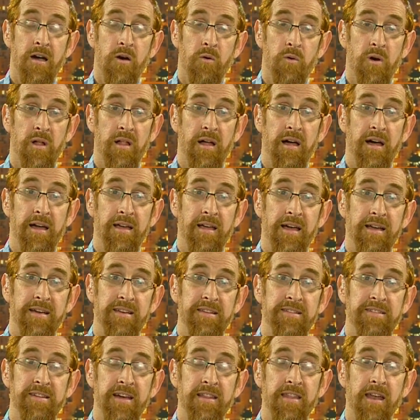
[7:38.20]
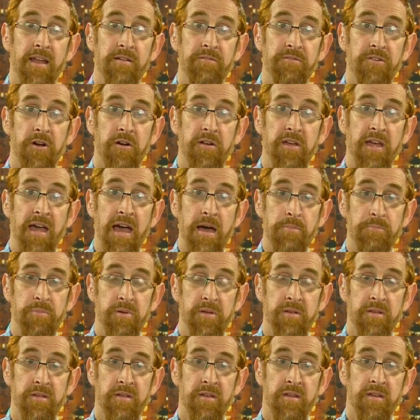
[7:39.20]
Well, I could say that I'm very
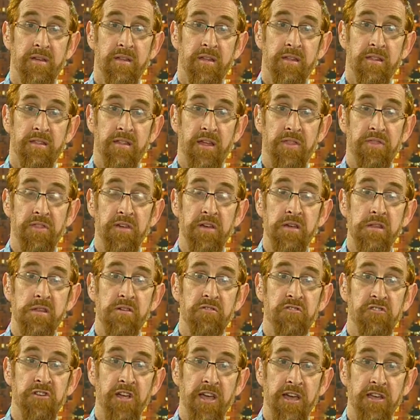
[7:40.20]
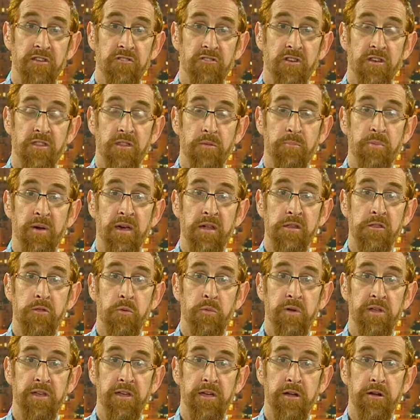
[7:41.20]
happy that things have changed in the past
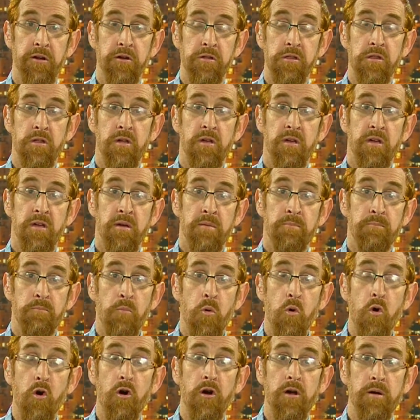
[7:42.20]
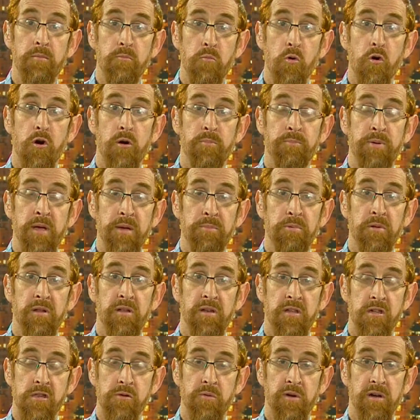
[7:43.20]
3 years. More and more people
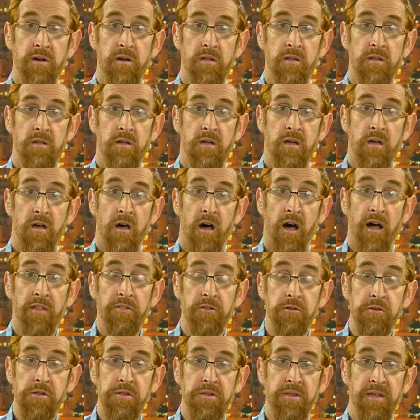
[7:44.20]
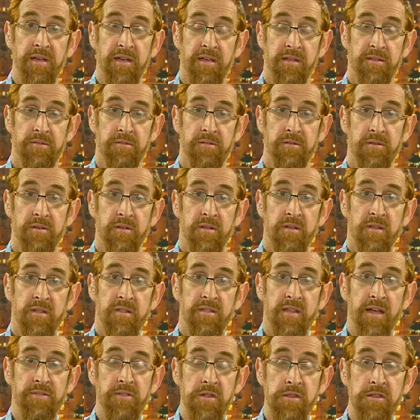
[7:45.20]
in Israel understand
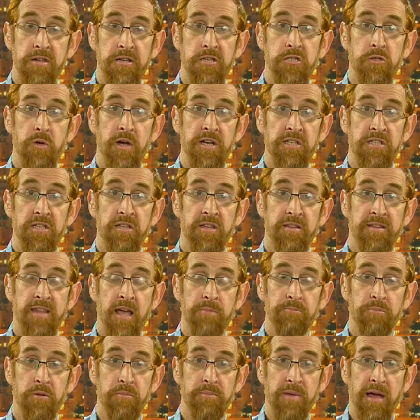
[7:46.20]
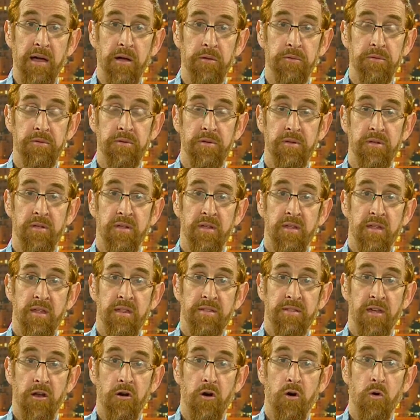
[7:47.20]
that the situation in Temple Mount,
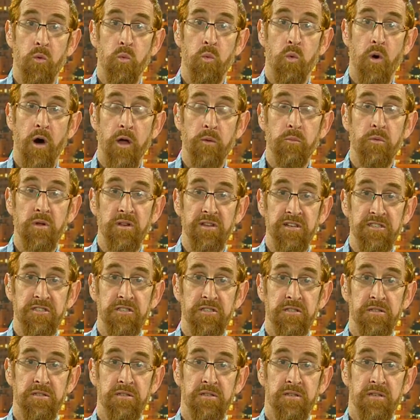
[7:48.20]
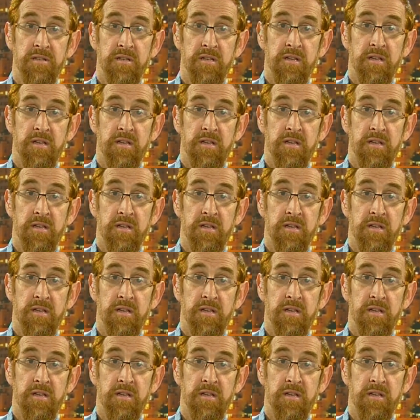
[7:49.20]
that one religion